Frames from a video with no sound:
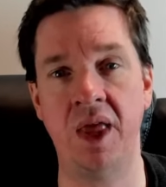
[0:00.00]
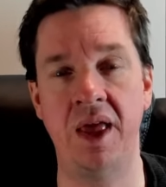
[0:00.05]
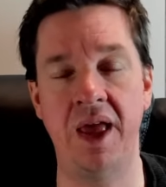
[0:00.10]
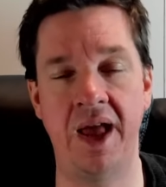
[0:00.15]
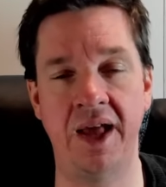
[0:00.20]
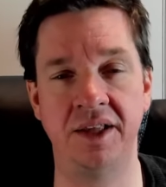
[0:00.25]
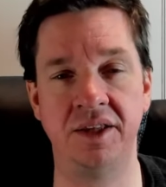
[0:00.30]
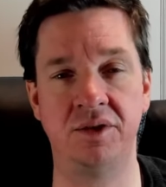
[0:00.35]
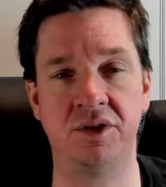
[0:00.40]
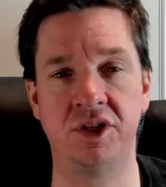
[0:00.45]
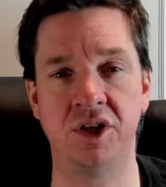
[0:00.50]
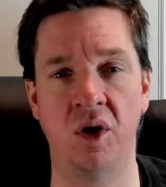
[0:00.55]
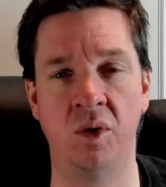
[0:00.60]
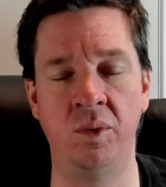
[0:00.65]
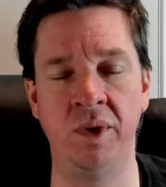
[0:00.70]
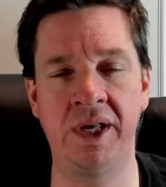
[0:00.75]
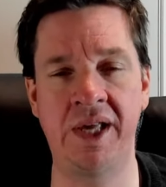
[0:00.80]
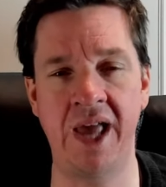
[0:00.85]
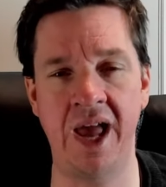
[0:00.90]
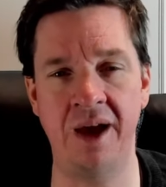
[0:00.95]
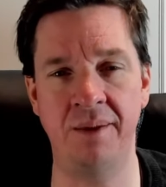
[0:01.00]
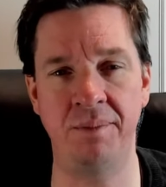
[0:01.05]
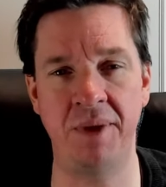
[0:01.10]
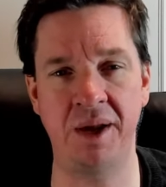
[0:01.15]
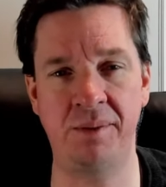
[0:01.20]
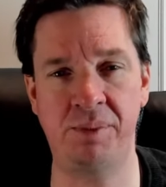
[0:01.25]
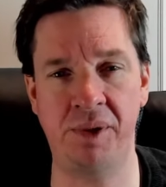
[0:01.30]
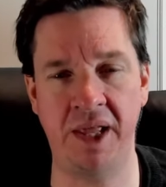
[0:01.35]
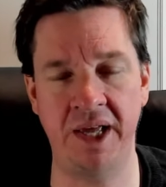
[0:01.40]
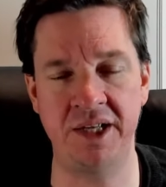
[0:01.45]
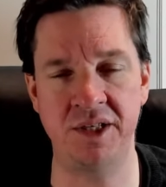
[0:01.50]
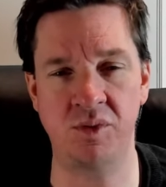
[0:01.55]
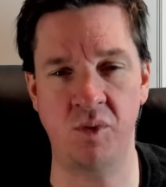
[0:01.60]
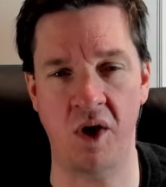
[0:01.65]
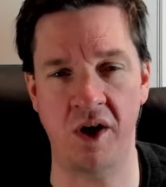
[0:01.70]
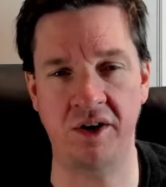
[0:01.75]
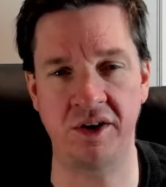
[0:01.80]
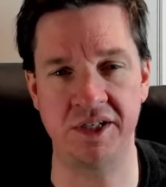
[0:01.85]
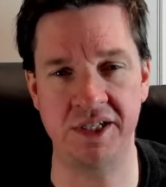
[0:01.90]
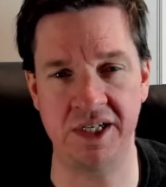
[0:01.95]
And so we can't make
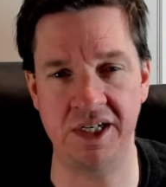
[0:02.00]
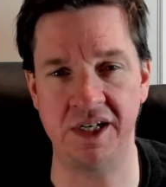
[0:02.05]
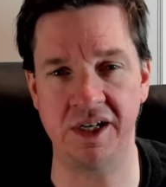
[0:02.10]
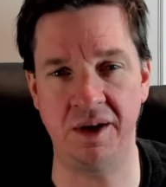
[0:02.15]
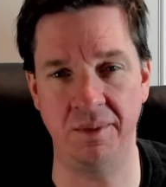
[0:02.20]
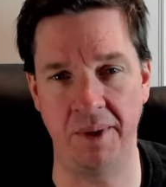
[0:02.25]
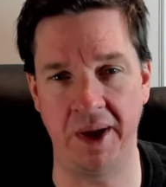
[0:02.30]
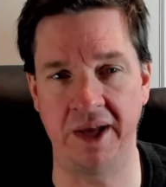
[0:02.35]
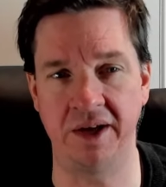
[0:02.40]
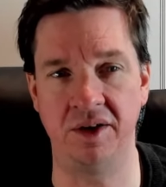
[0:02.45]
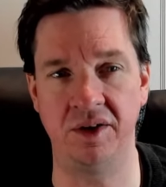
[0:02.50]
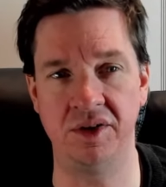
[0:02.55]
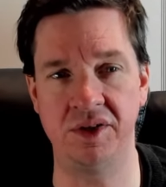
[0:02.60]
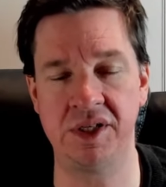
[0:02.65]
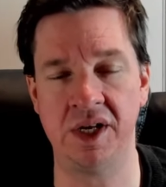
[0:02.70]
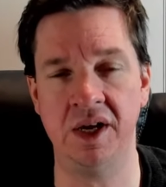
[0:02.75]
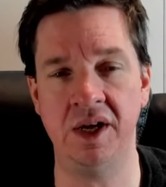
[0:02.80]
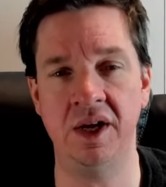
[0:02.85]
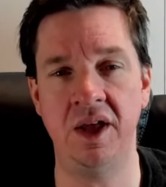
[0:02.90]
Planeswalkers into Commanders.